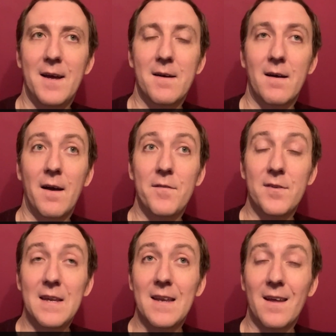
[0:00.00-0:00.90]
I've
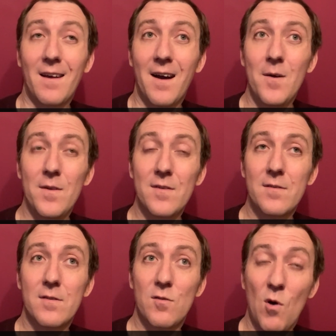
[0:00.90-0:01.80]
seen a guy with his
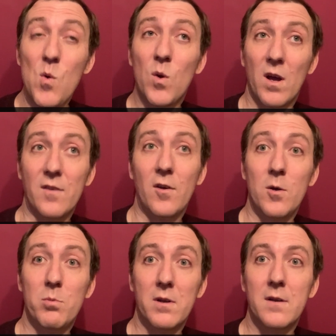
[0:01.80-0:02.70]
throat cut
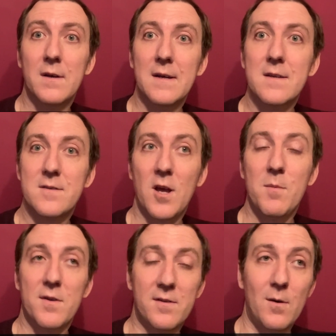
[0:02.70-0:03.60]
open, so
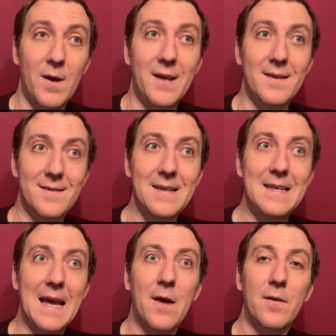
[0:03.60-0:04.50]
much so I could see
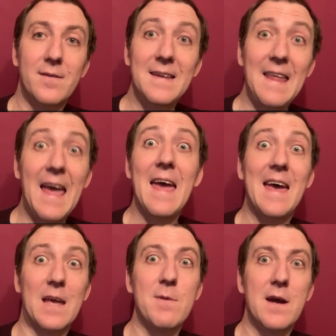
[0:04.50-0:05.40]
down and see the air
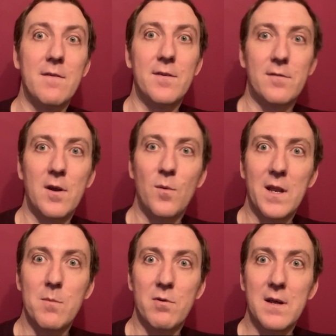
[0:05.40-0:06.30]
coming out of his throat when
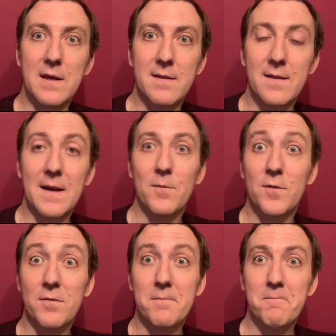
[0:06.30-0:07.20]
he breathed. That
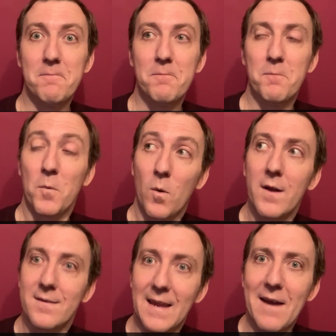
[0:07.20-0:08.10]
was
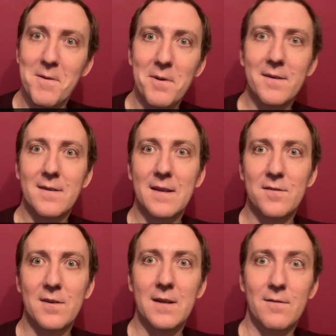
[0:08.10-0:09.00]
quite scary, but
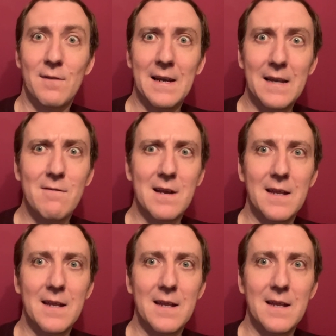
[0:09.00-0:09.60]
actually really, really